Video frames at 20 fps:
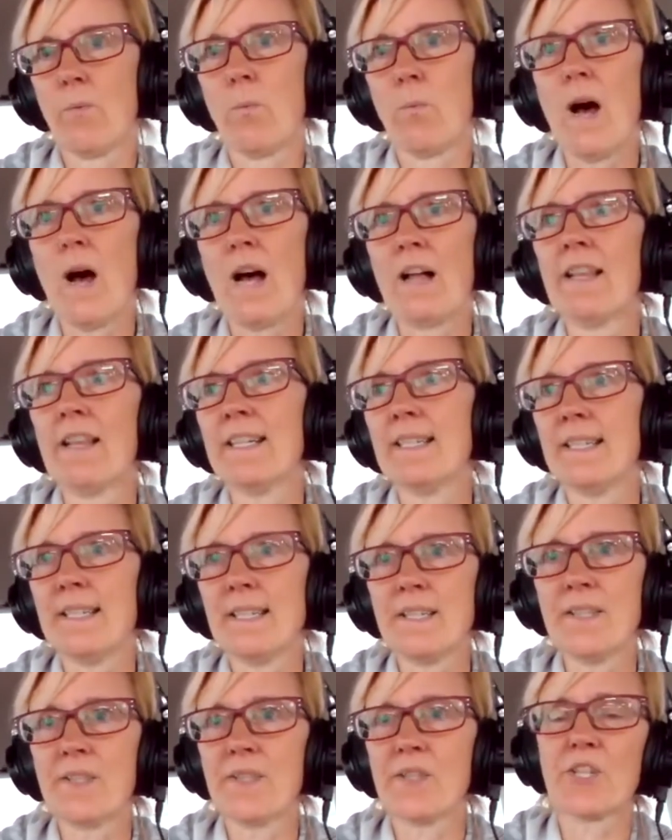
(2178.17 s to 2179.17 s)
while it
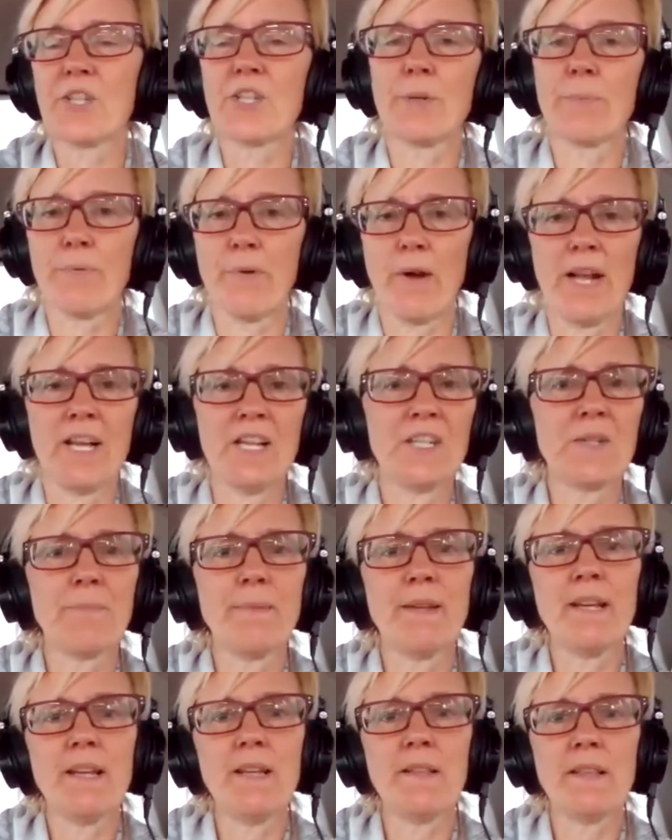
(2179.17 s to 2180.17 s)
didn't surprise
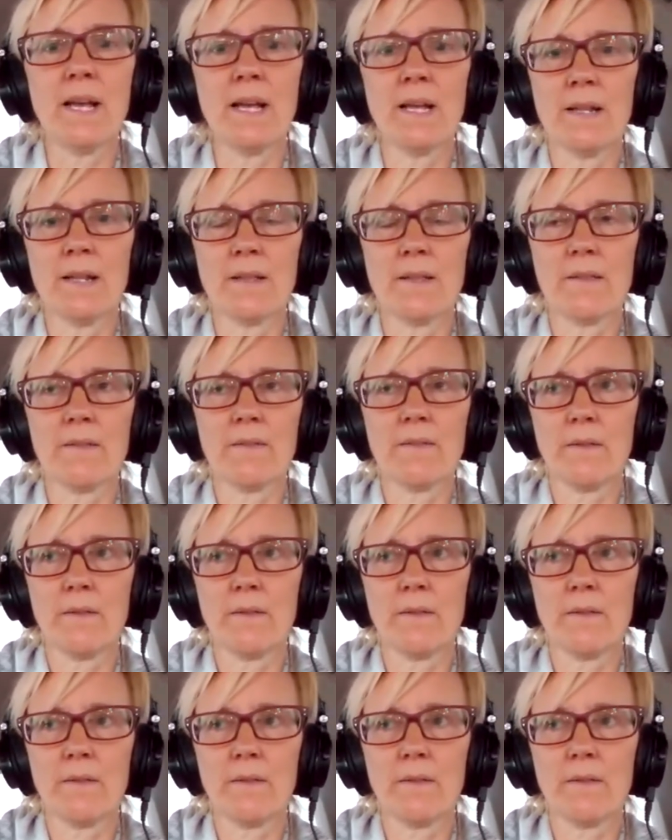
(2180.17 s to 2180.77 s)
me that